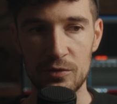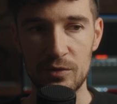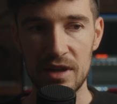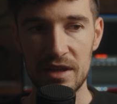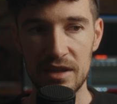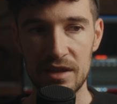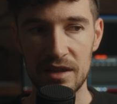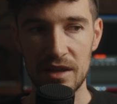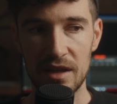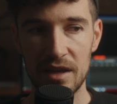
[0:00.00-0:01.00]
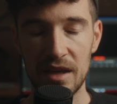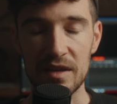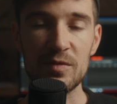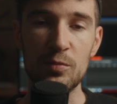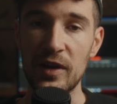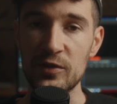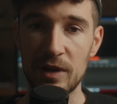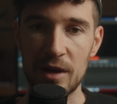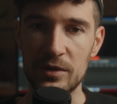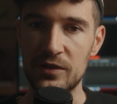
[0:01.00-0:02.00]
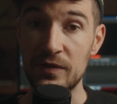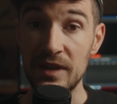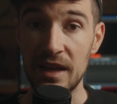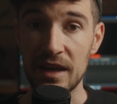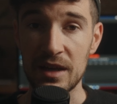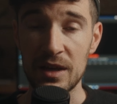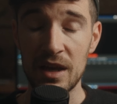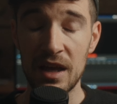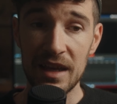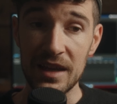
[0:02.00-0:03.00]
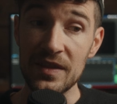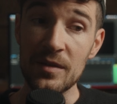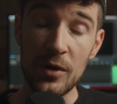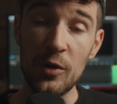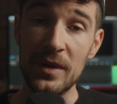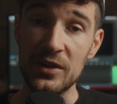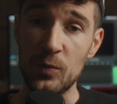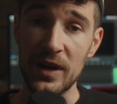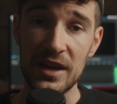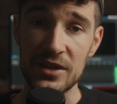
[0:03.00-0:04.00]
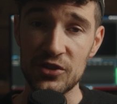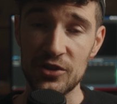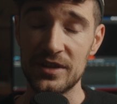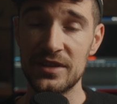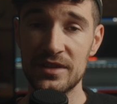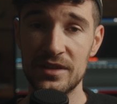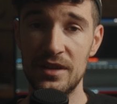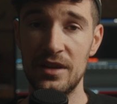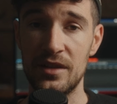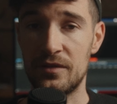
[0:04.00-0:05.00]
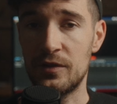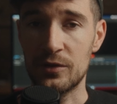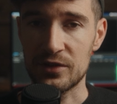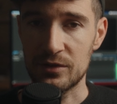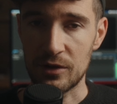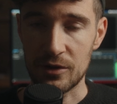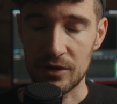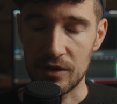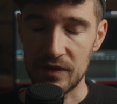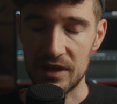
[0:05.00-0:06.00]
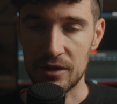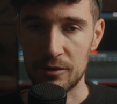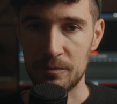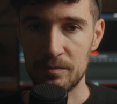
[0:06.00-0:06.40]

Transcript: really express what I was feeling in the moment when I shot the photo or the video.